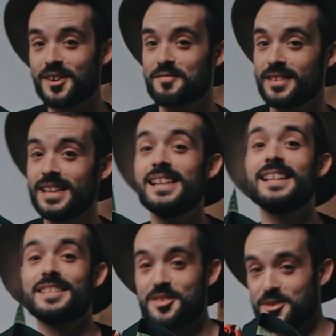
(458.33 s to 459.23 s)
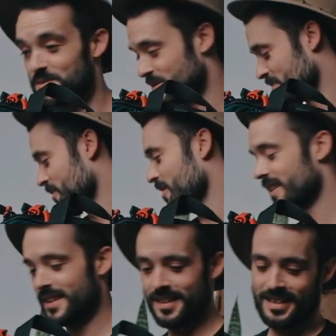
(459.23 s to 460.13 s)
of needing to use a board,